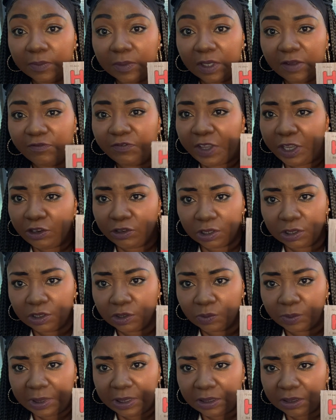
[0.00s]
very
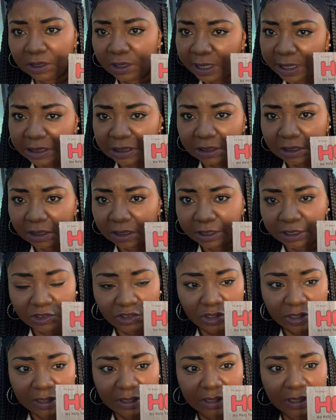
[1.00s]
sweet and
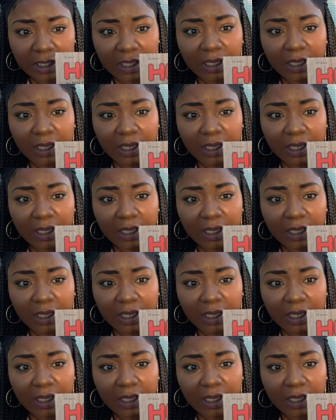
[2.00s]
delicious.